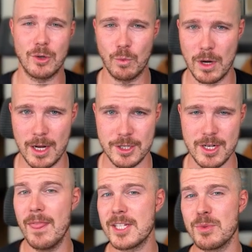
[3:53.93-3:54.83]
to watch.
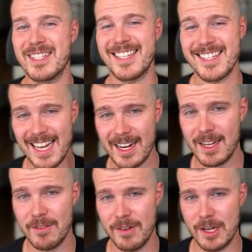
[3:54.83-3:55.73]
This was the
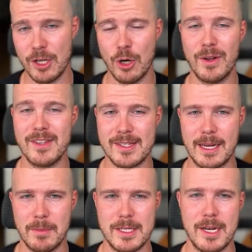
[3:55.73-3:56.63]
second video in the
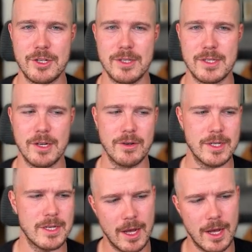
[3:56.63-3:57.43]
segmentation series.